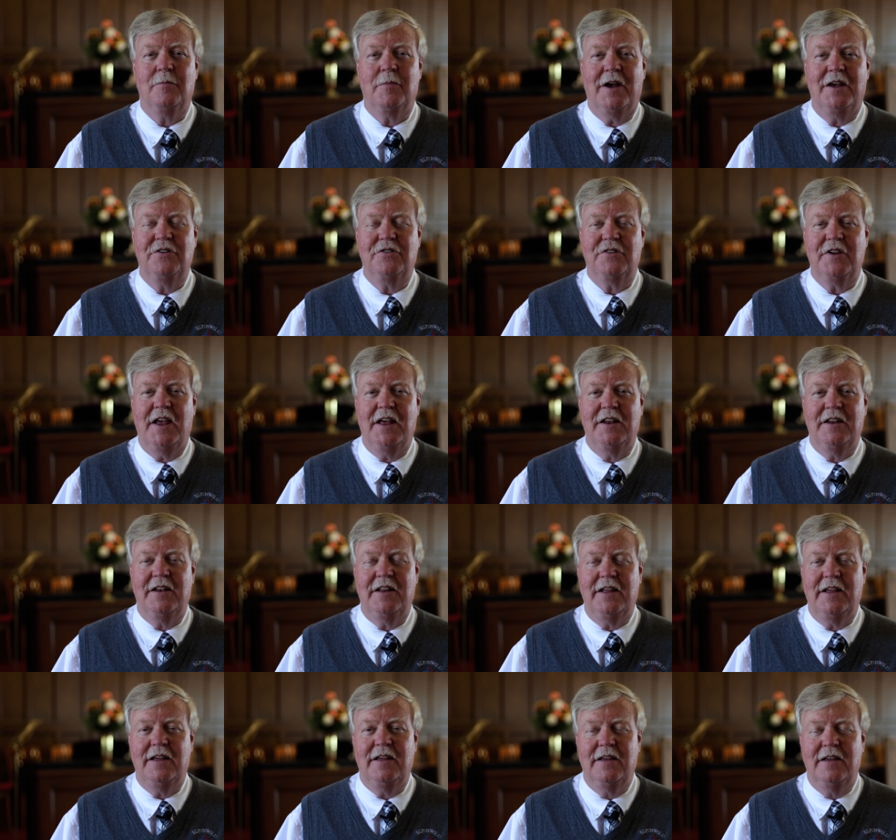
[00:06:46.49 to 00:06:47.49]
my
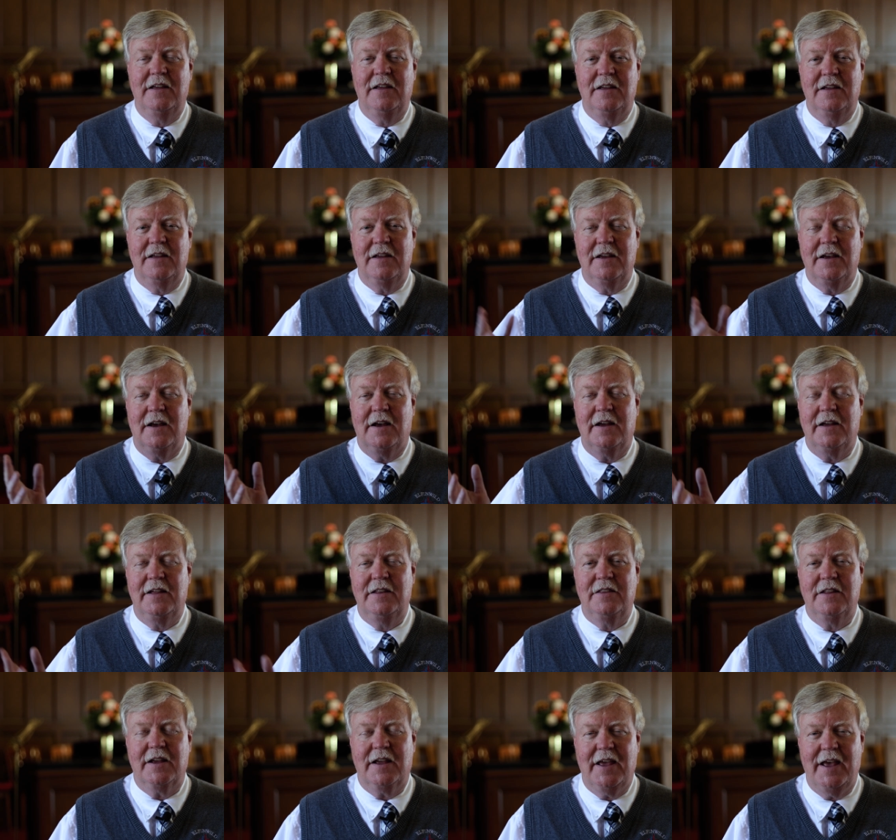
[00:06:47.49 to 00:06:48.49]
sanity uh,
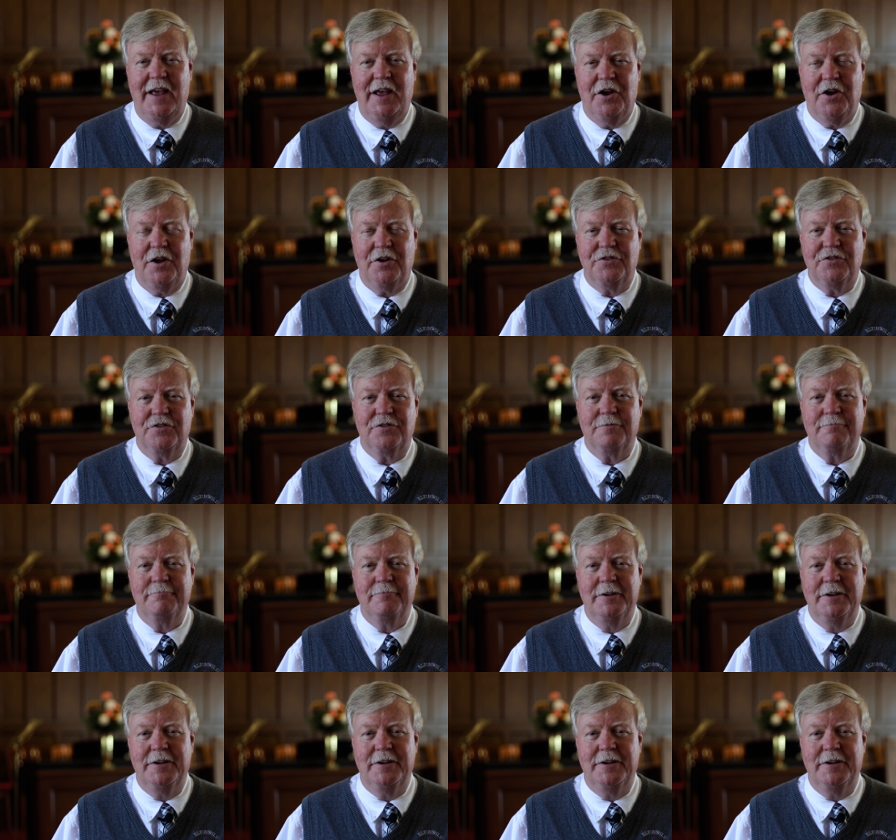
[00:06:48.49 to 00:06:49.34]
in the chaos.